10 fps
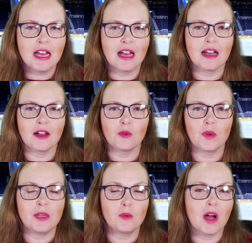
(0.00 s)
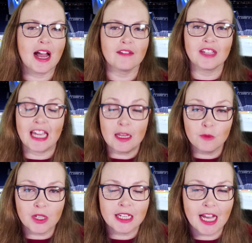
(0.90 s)
Uh, we will have game
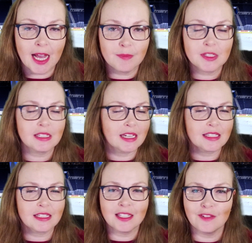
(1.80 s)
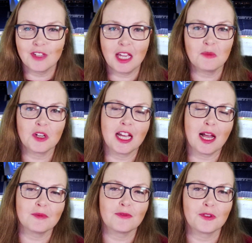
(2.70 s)
recaps, extensive game
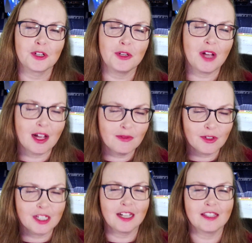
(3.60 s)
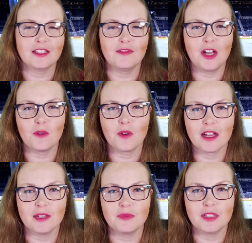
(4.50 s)
recaps for you every night the Laval
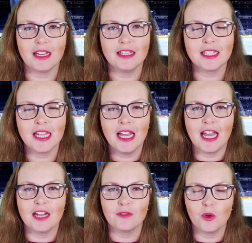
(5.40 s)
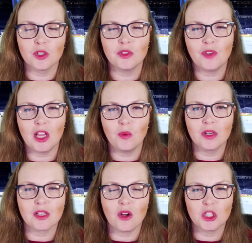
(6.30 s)
Rocket plays. And of course, follow
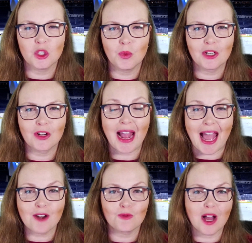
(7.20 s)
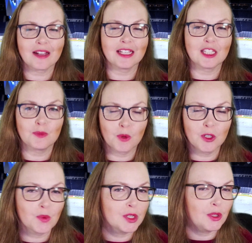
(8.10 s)
us on Twitter at Rocket
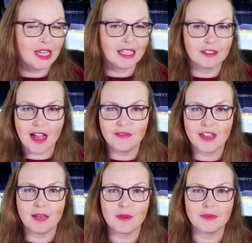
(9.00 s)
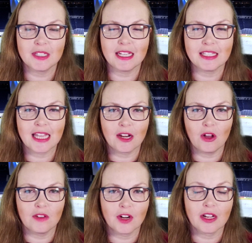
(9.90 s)
Sports, where you'll get live game updates and
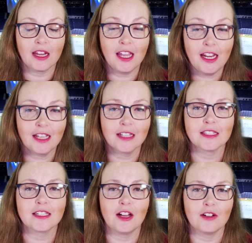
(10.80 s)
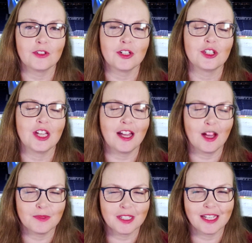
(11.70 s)
all of our Canadiens coverage
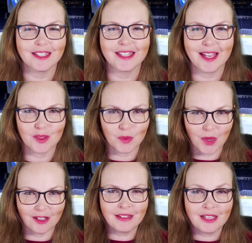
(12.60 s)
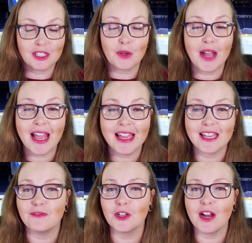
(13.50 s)
updates as well. So hey,
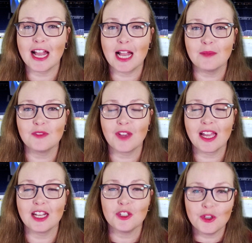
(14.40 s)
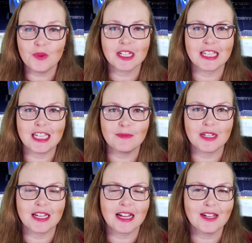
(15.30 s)
if you're a Habs fan and you want to keep
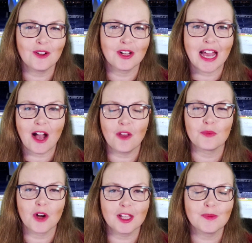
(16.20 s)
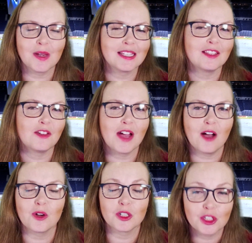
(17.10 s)
an eye on how the prospects in
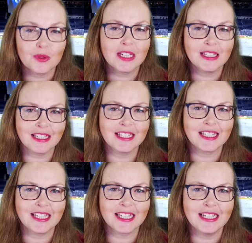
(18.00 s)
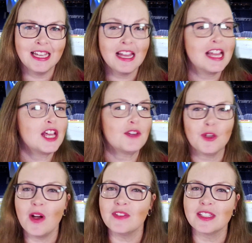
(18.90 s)
Laval are doing this season, if
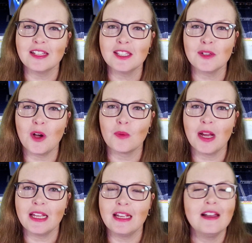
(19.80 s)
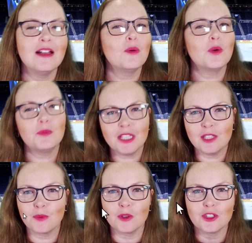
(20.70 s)
you haven't done so already, well,
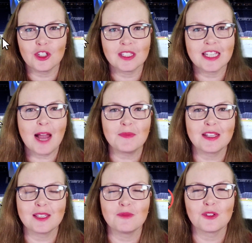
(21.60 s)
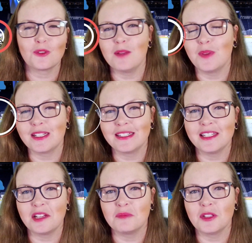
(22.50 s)
please won't you just tap that subscribe button
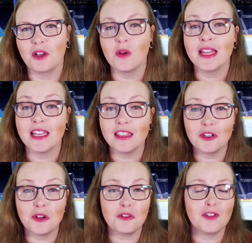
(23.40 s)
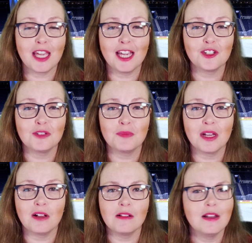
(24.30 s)
down below, hit the notification
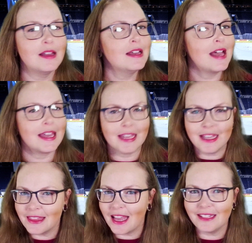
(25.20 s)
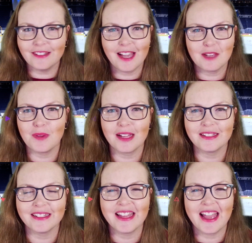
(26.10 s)
bell, hit that like
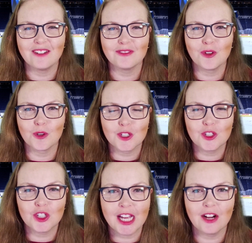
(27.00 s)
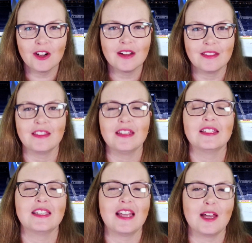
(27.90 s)
button, and of course share
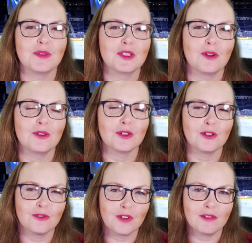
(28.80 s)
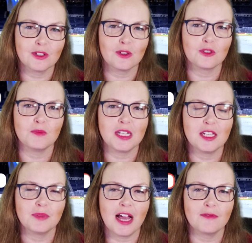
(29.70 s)
this episode on your favorite social
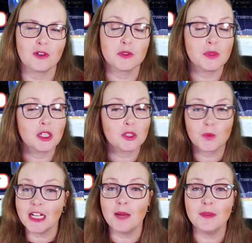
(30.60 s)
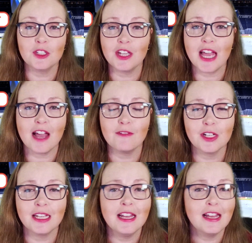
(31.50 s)
media platforms, because we're coming to you
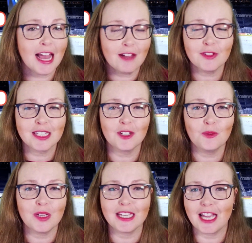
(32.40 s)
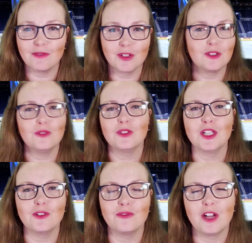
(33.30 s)
every every single week. Every
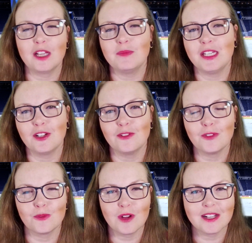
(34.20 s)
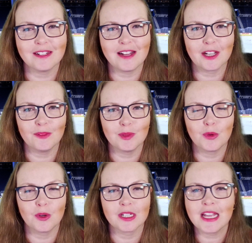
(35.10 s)
Tuesday you'll find me here for the Rocket Hockey
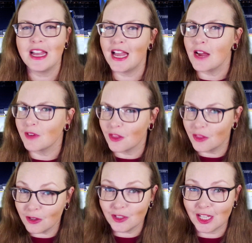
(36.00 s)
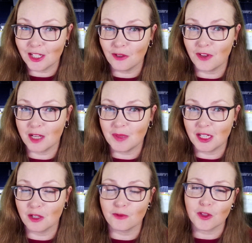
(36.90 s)
Report. Every Thursday you'll find me
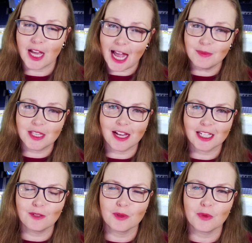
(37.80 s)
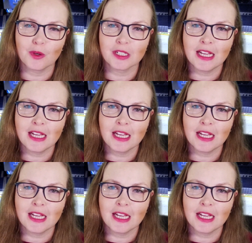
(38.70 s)
here for the Habs Hockey Report.